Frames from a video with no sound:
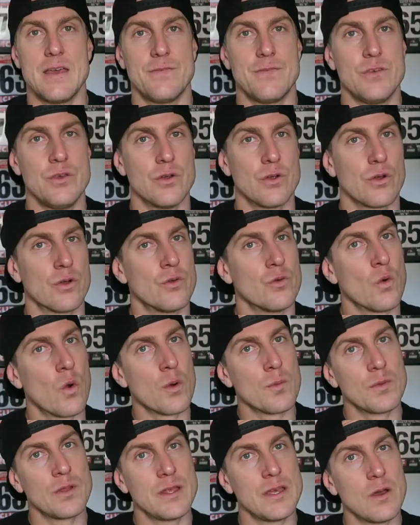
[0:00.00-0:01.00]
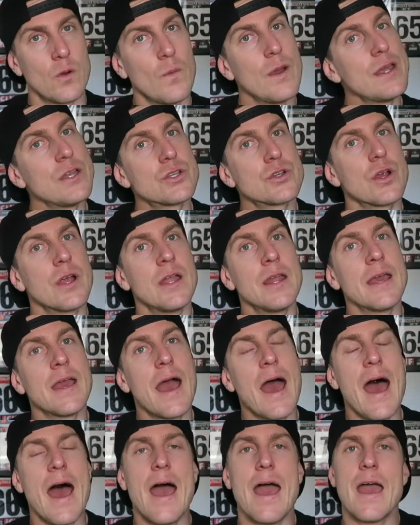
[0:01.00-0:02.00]
If you're normally a weight training
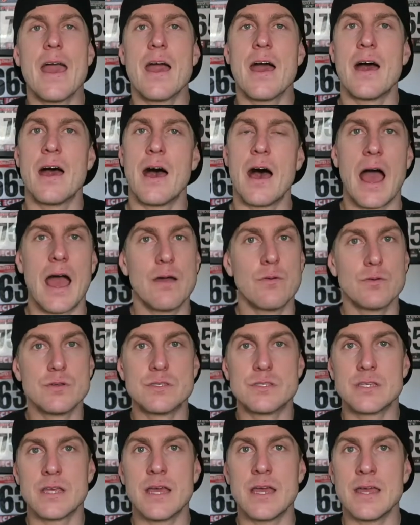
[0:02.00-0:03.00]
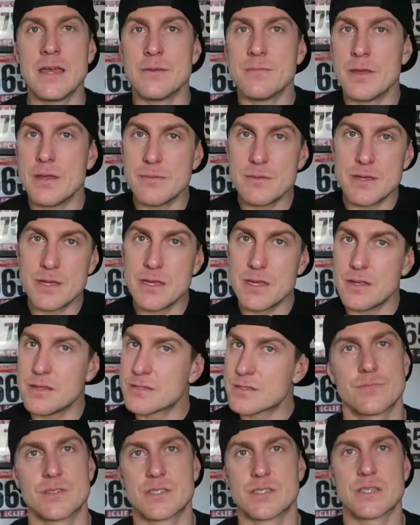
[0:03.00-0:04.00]
guy, I would say maybe
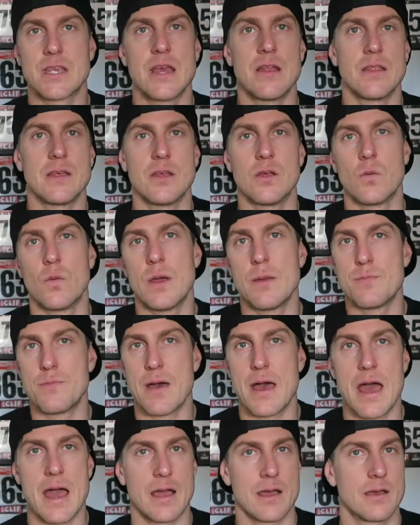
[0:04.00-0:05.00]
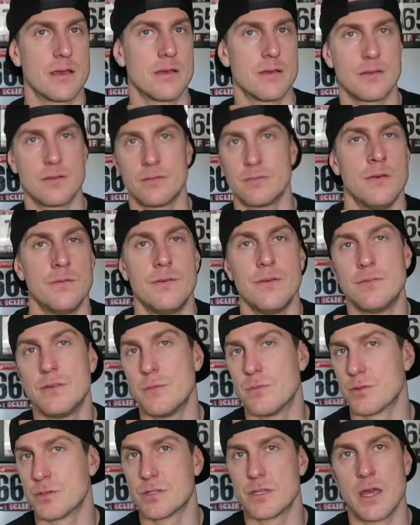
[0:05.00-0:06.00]
scaling your weight back
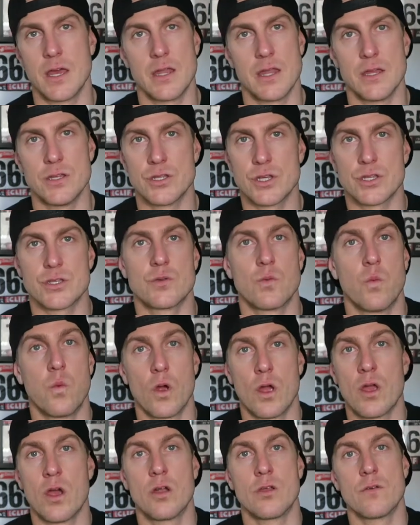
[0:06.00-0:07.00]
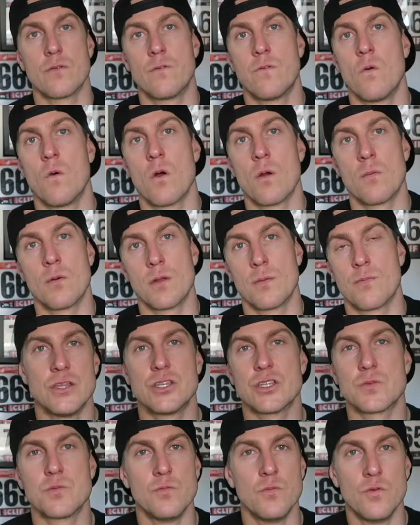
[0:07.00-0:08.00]
50% and just working on your form, on
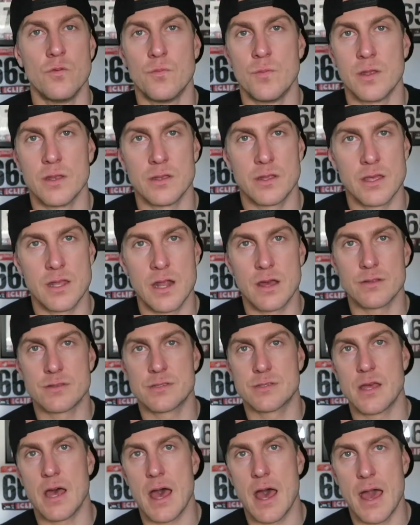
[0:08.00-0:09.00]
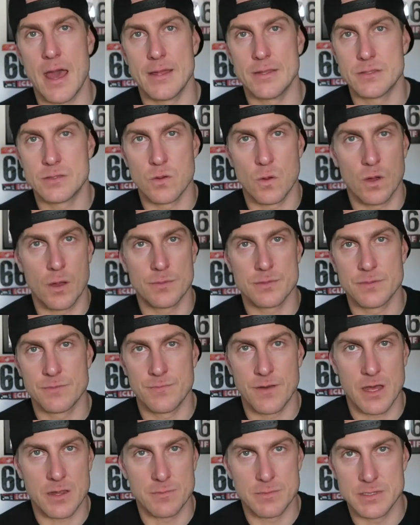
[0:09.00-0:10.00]
just movement. Get outside, soak up some
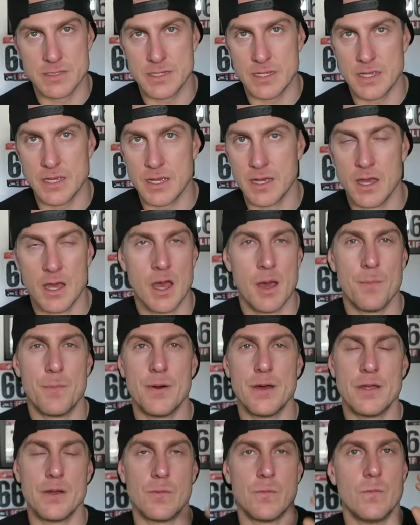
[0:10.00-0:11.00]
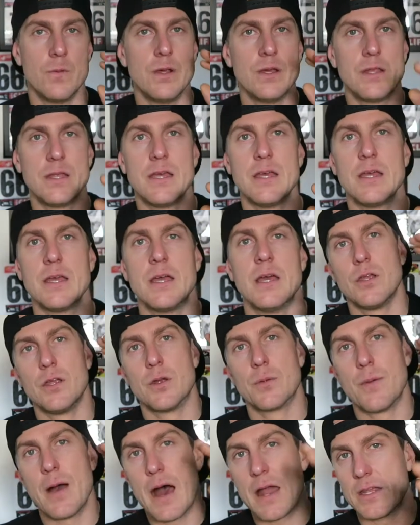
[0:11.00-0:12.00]
vitamin D. But really,
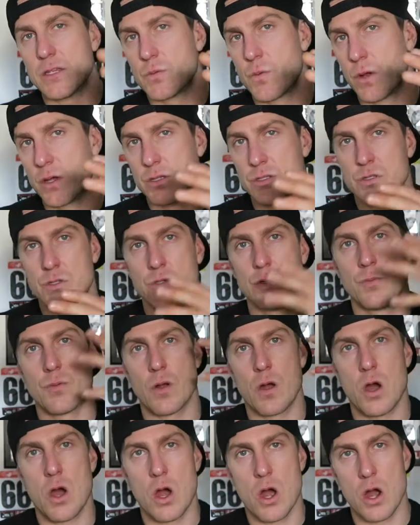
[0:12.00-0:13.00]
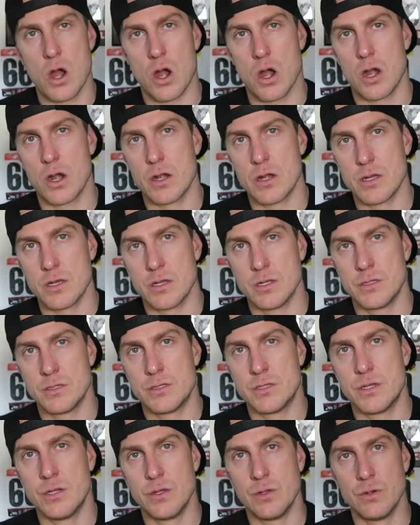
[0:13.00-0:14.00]
your body's working super hard
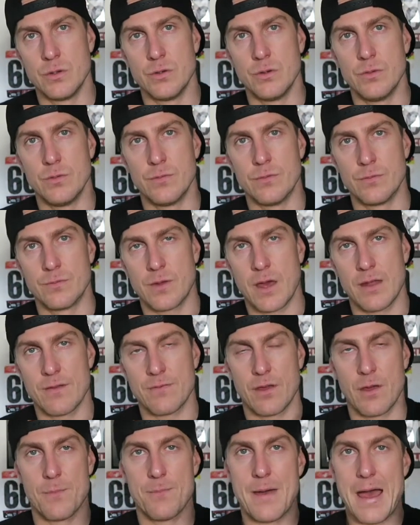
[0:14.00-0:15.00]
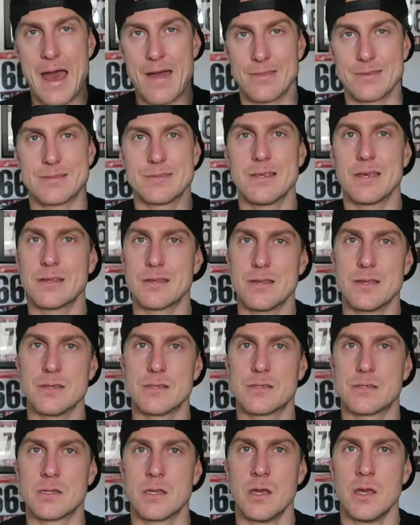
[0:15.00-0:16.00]
to kind of combat the
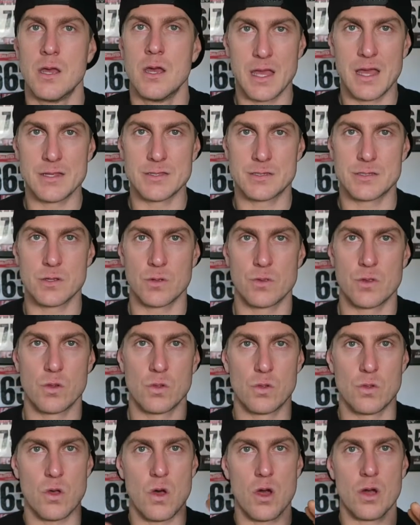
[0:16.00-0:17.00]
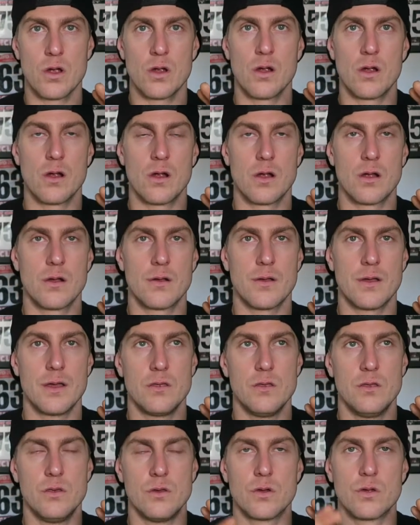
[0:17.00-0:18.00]
sickness. And so the longer
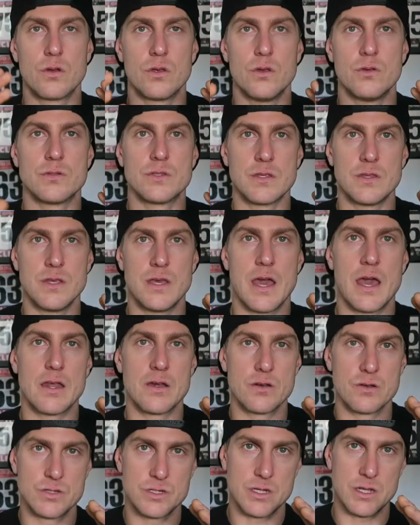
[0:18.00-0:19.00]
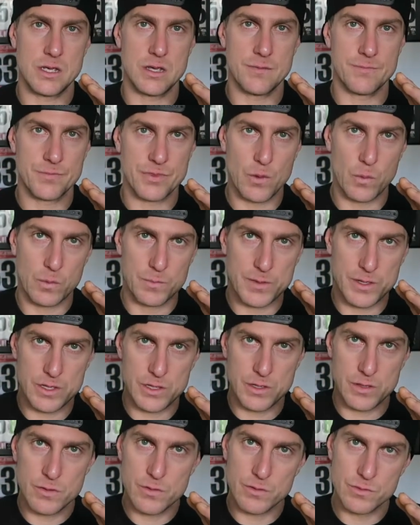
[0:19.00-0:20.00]
you're using the energy that would be
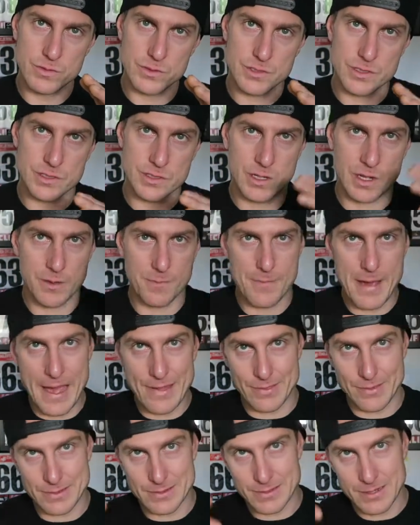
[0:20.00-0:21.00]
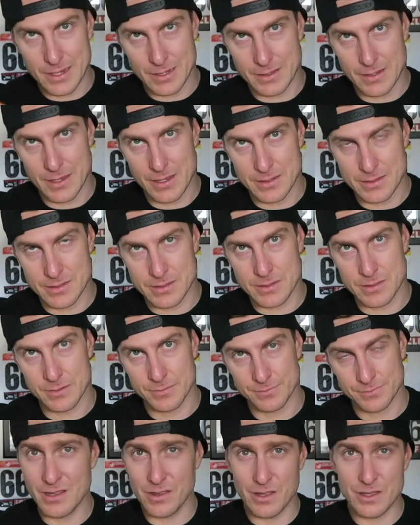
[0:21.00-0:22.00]
used to combat the sickness,
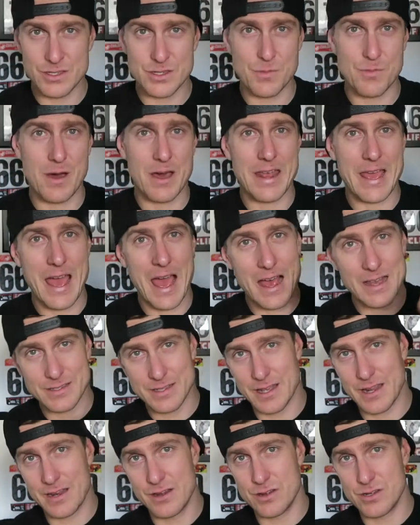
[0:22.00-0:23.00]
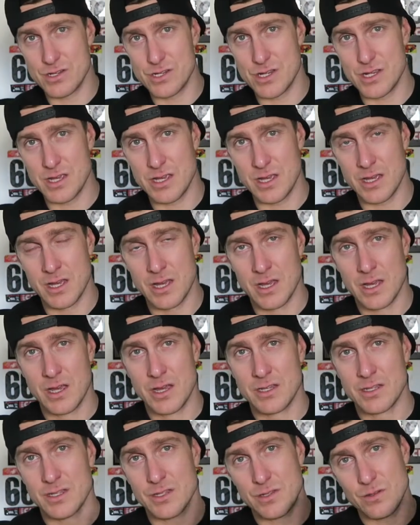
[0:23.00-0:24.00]
unless your body has that energy
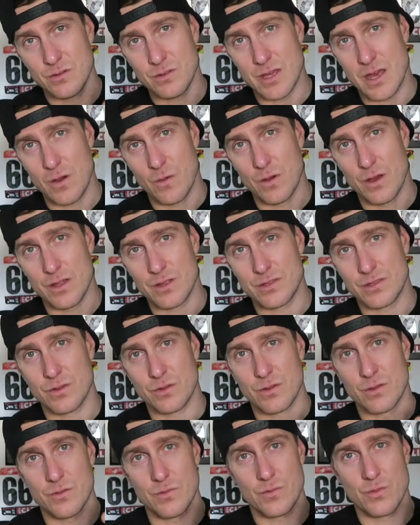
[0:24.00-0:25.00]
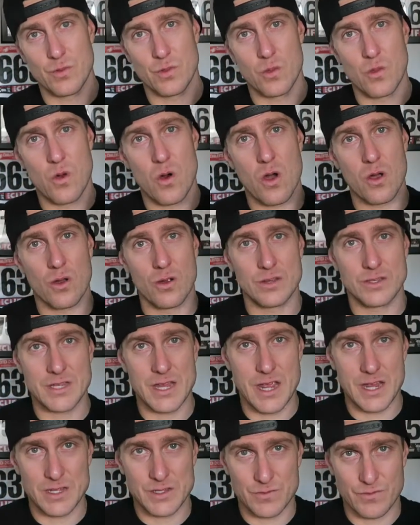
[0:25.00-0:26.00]
to do that with, so the longer it
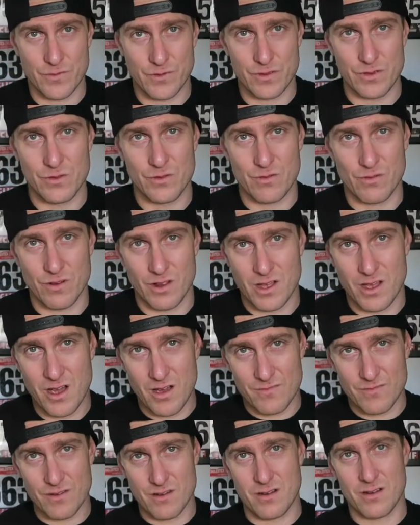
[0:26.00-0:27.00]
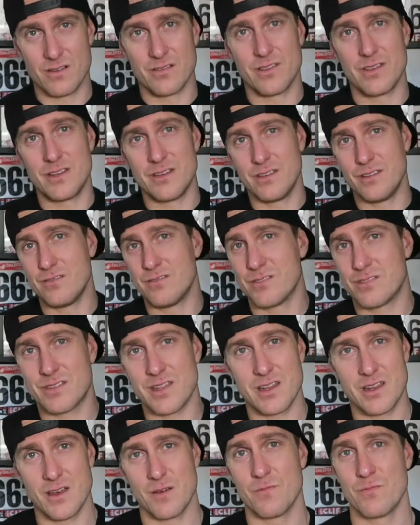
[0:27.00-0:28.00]
takes for you to recover, and then you just
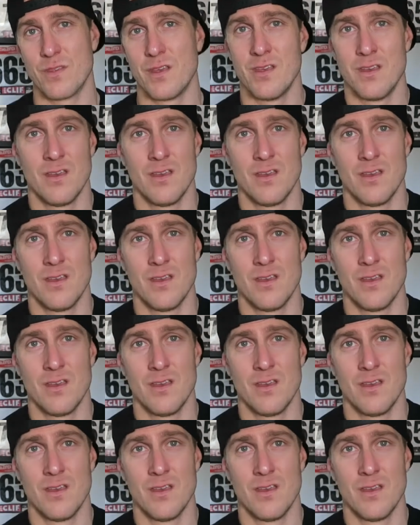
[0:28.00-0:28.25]
end up